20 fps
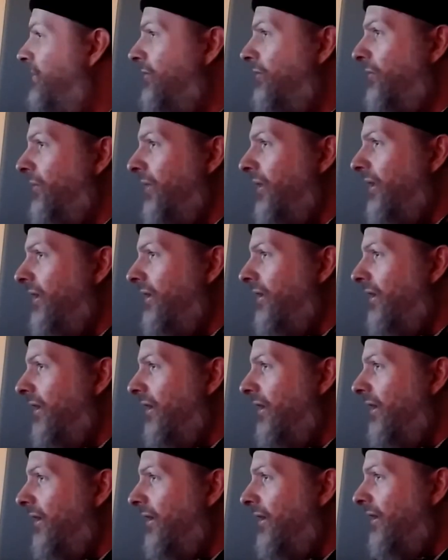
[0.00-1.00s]
between,
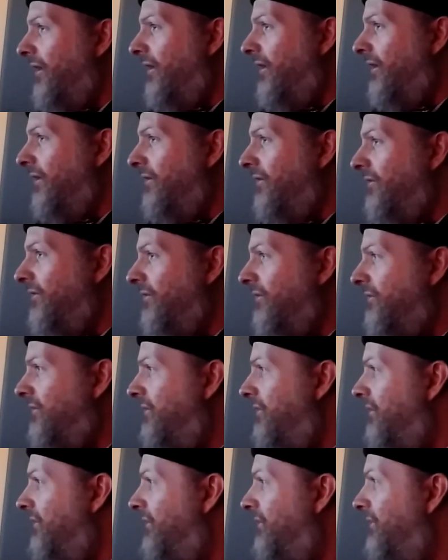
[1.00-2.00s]
uh,
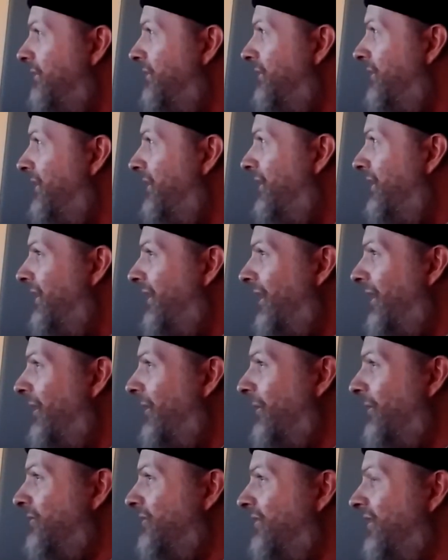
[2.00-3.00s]
huh.
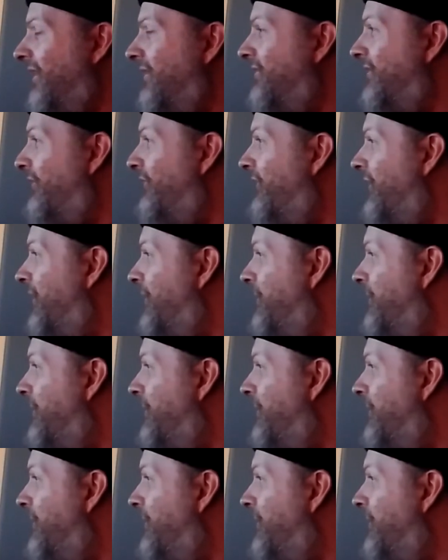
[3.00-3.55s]
Oh, it's it's so funny